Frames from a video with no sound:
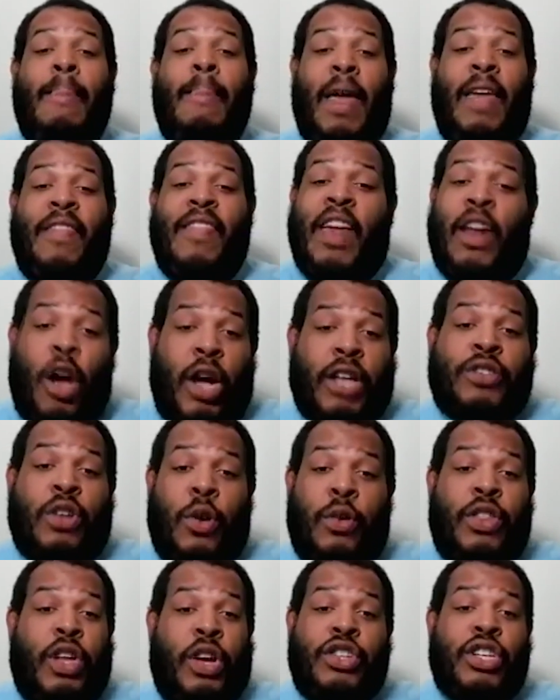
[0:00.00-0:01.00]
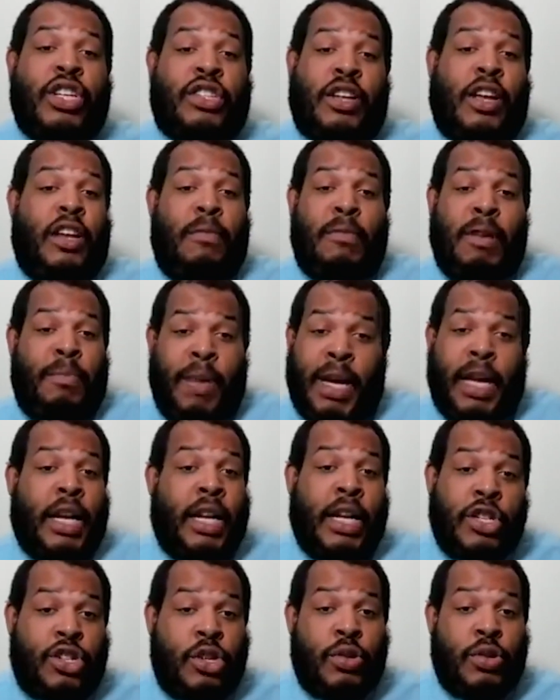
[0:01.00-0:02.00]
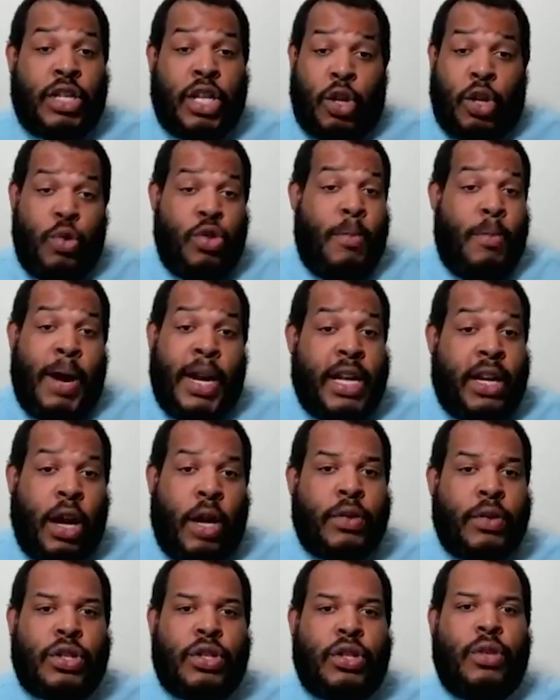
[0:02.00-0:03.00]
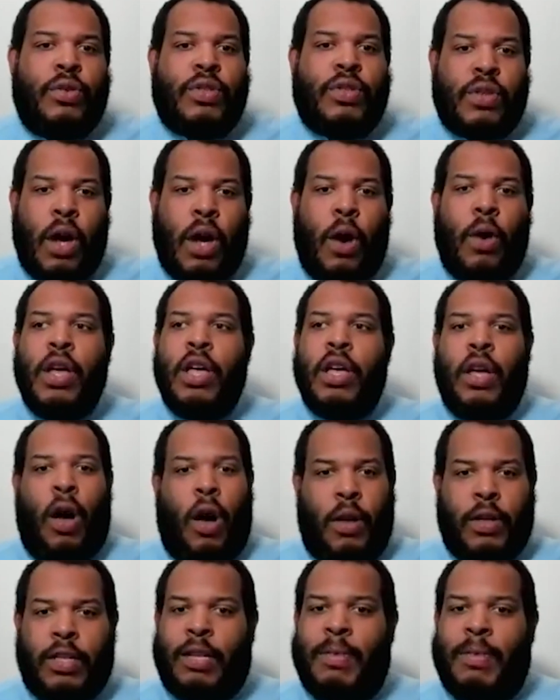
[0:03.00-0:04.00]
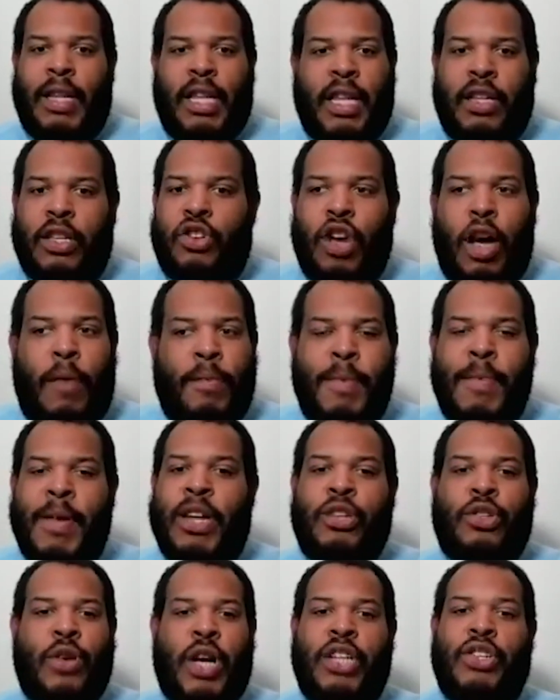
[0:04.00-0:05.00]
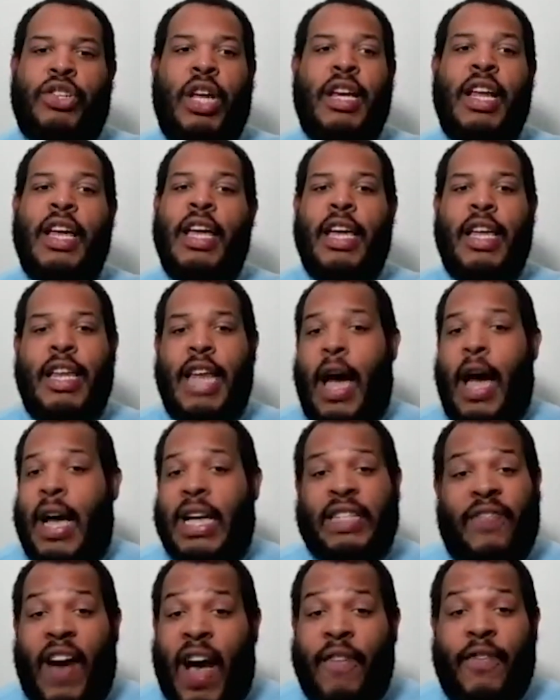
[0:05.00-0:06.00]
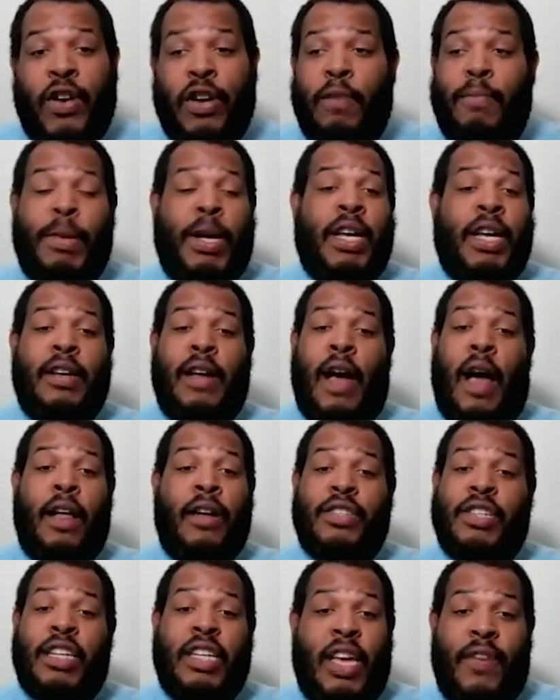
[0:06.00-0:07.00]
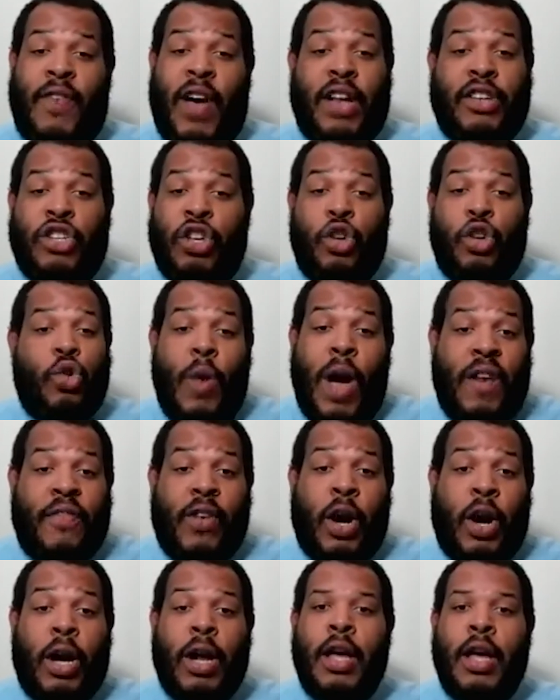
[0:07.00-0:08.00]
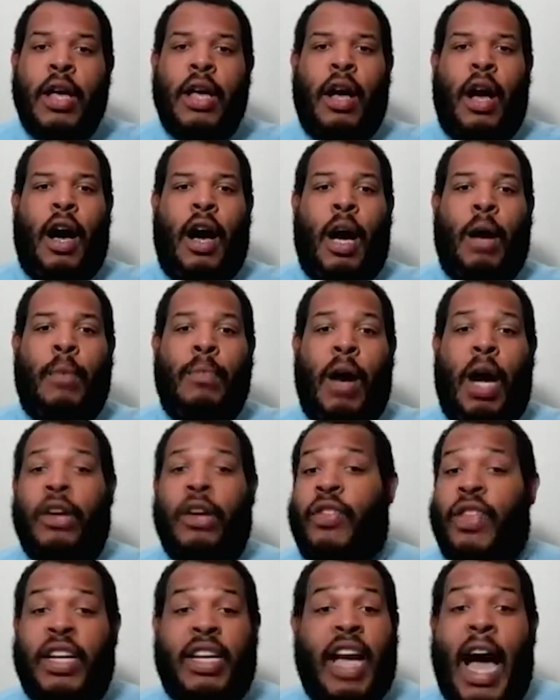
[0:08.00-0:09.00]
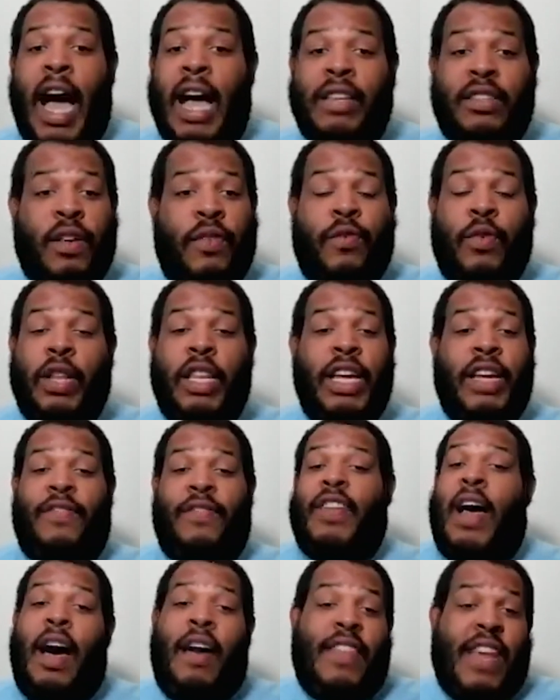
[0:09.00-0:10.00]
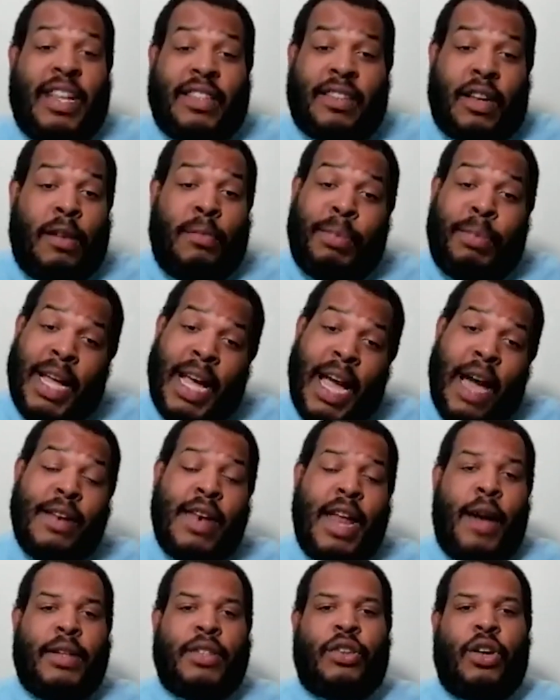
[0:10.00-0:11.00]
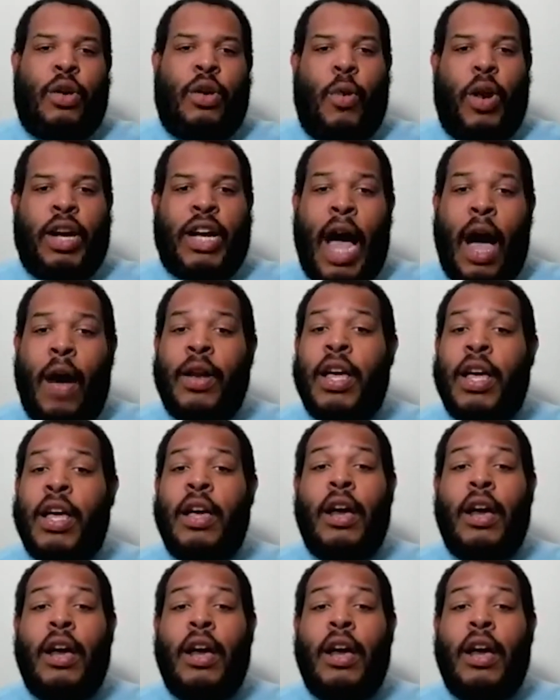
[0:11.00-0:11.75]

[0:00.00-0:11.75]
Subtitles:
And then also they're just going to be picking and choosing who the money goes to. So ultimately the Trump administration now has $500 billion to give out to whoever under the guise of relief. Now, how that's going to play out and how it's going to work out,